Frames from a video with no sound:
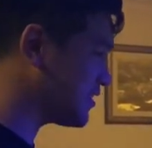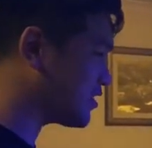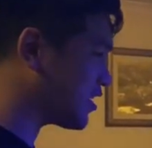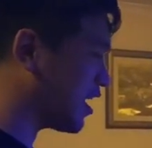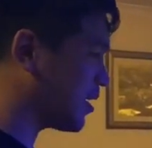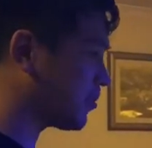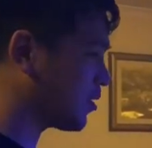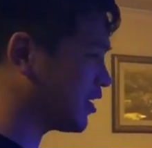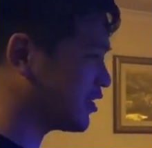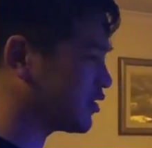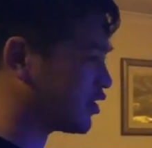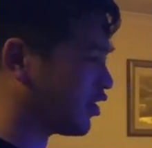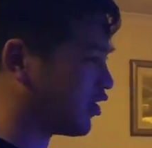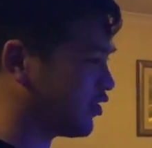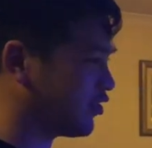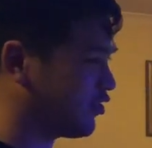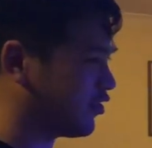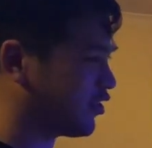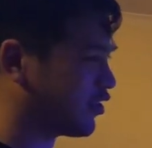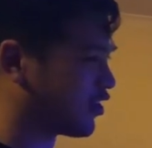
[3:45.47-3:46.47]
as time goes
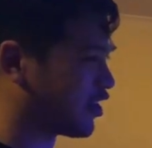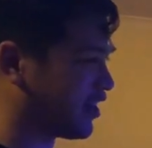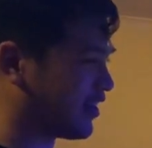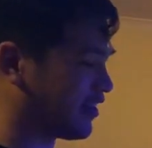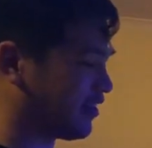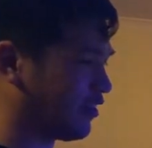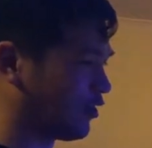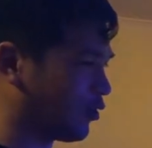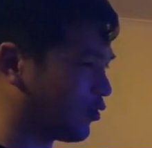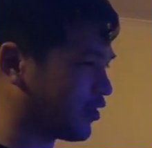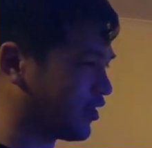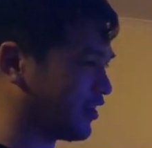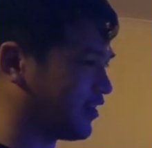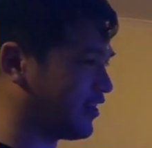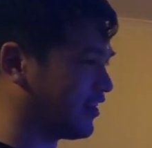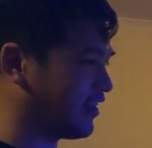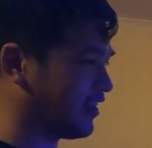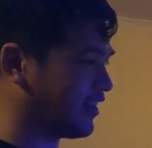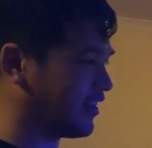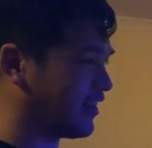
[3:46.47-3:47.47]
on, you kind of look at
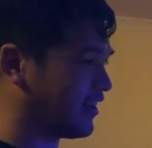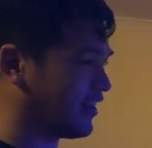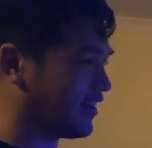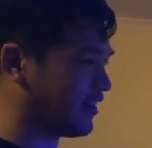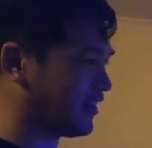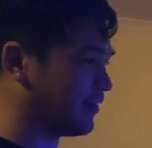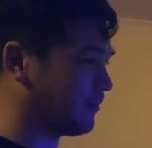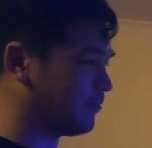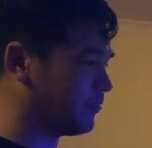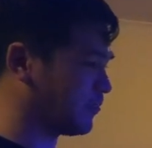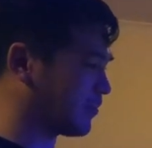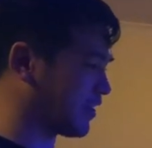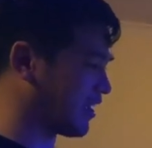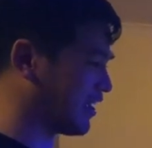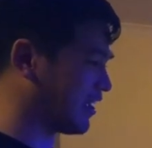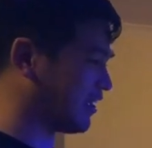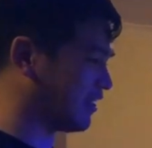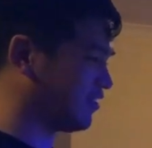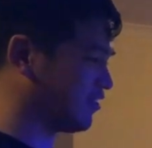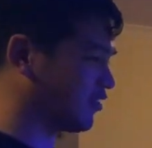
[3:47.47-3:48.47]
it um,
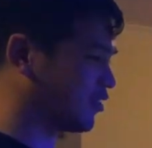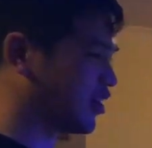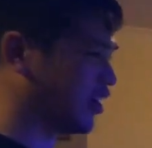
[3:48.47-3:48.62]
and you